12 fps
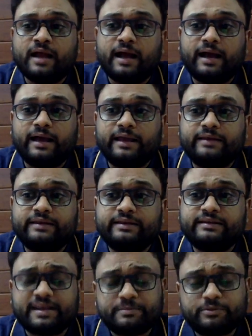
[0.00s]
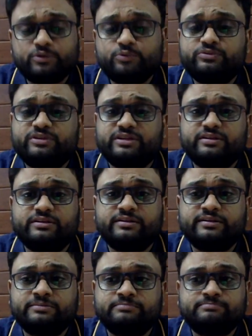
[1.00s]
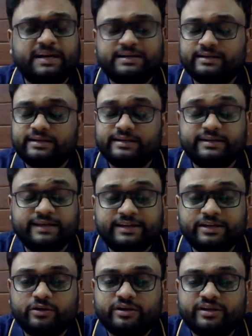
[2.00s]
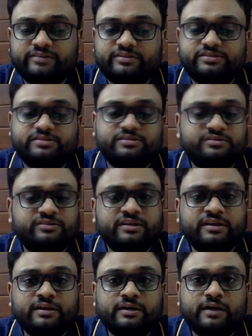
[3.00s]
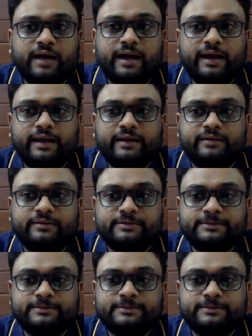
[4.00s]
and it can be used in practically in any organizations. And